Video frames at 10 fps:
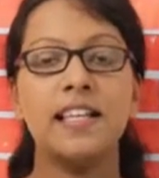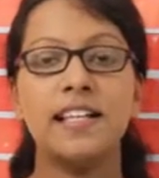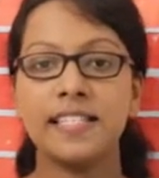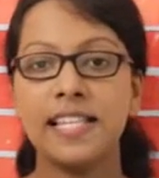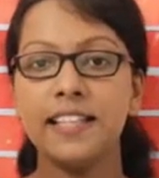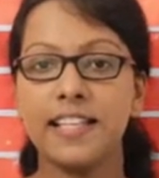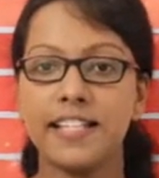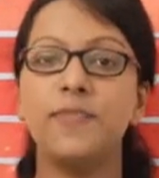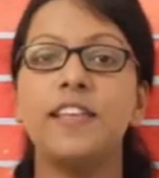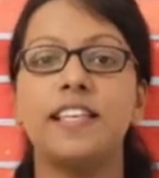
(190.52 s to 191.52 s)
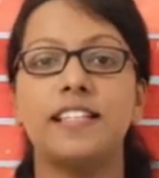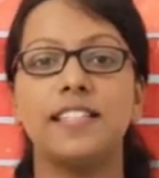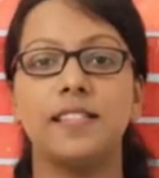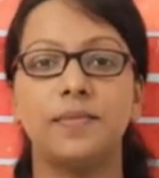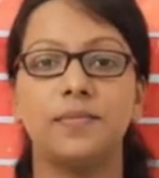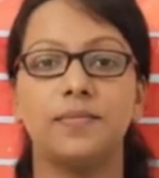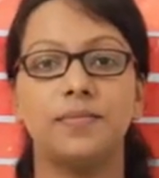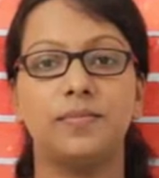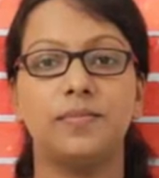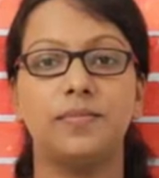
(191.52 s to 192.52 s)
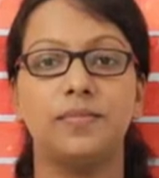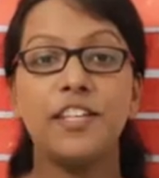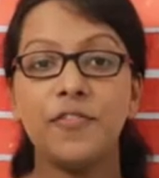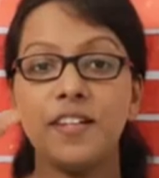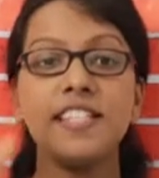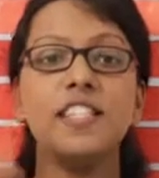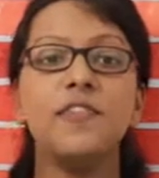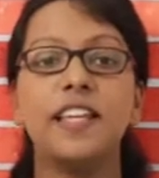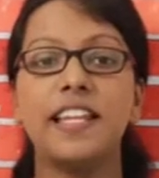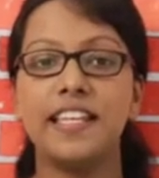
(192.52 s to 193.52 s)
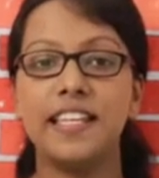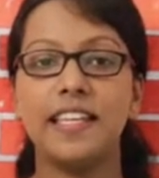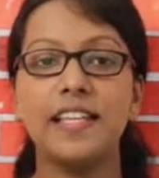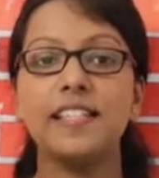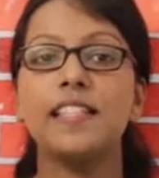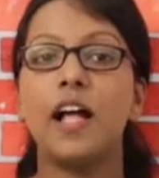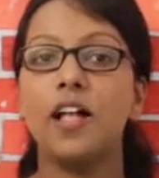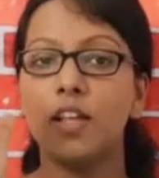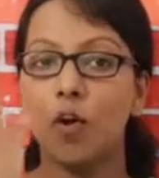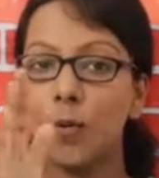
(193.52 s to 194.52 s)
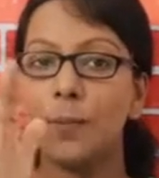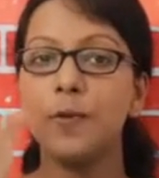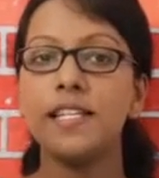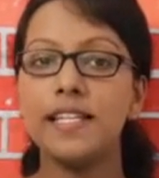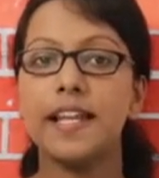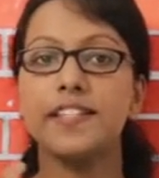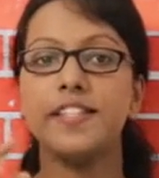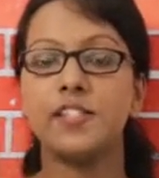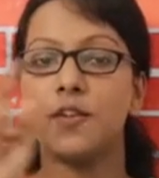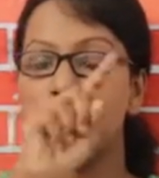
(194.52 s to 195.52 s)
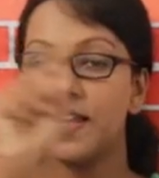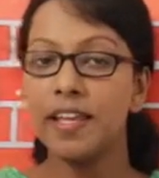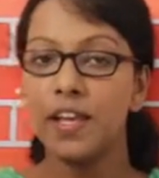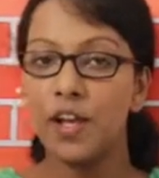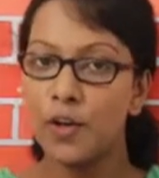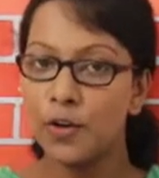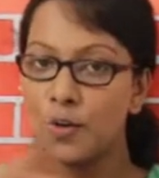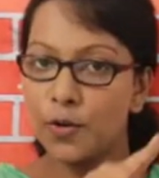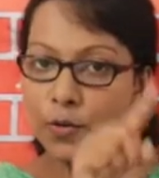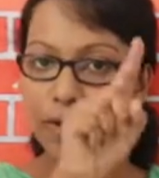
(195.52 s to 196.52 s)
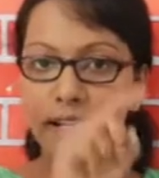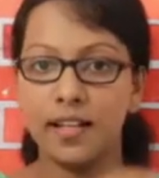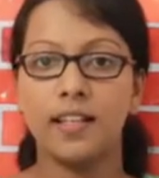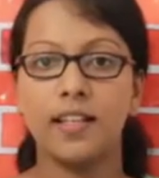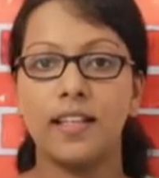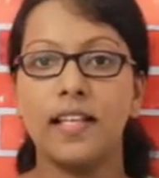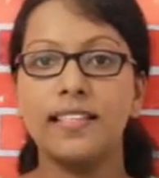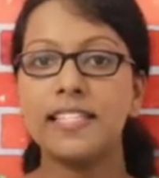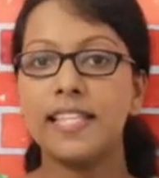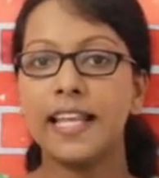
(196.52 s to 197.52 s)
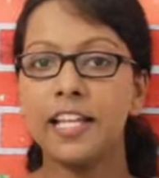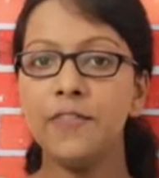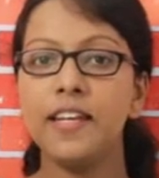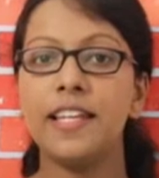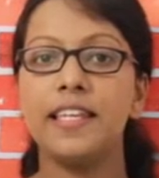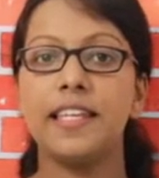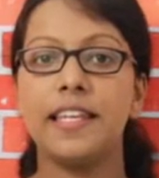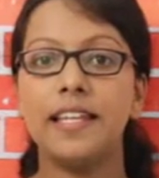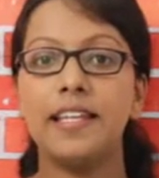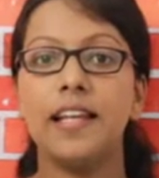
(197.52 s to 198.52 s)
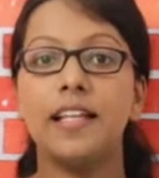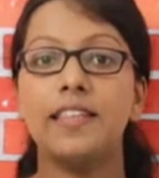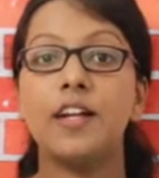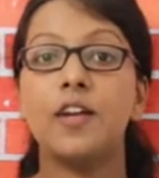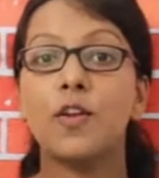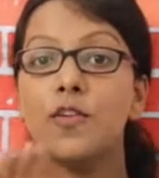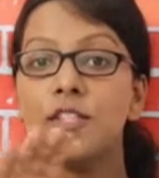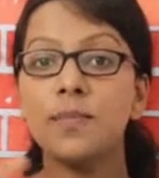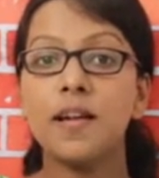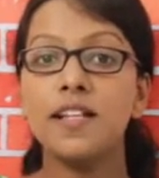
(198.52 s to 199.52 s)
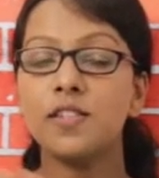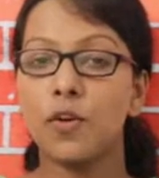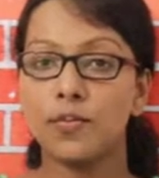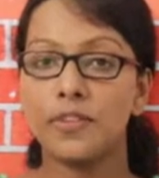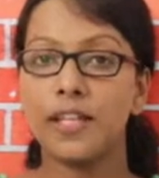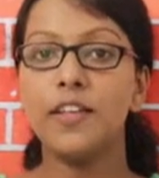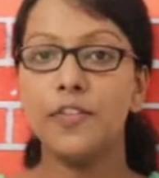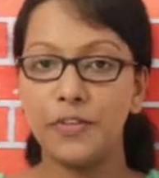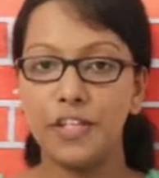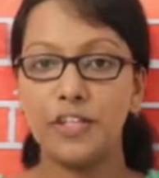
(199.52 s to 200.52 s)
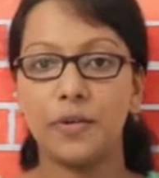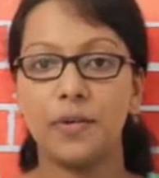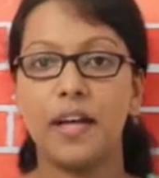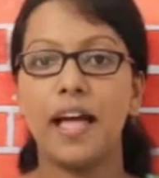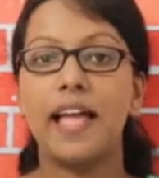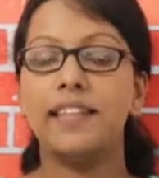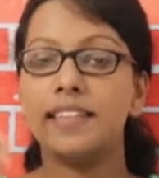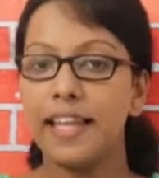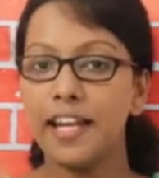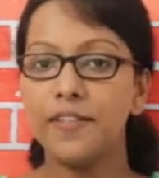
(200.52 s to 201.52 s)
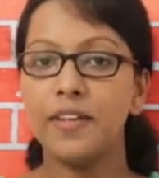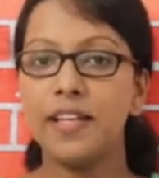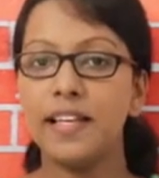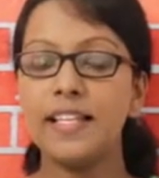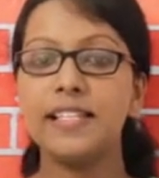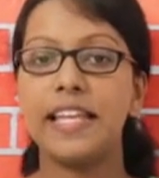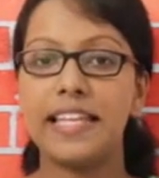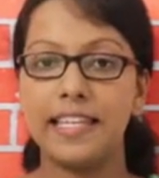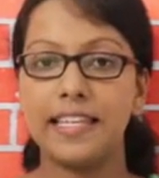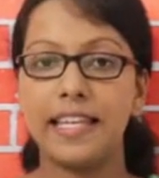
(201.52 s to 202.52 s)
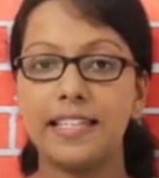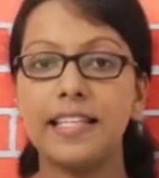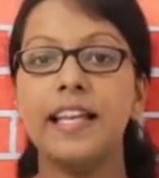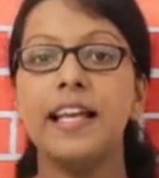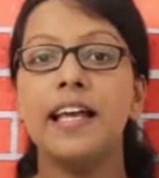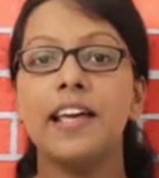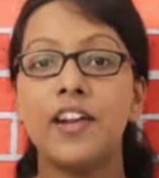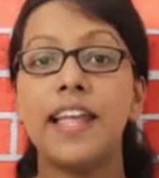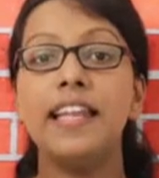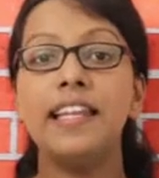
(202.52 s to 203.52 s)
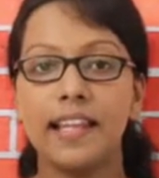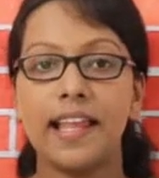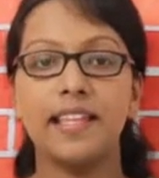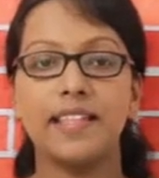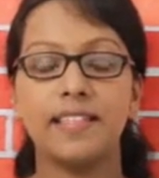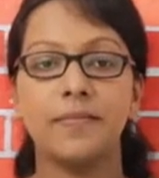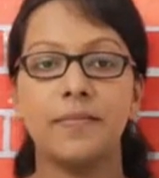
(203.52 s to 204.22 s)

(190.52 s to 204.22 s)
See these figures. The first figure indicates the opposite edges of a ruler. The second figure indicates the crossbars of the window. And the third figure is indicating rail lines.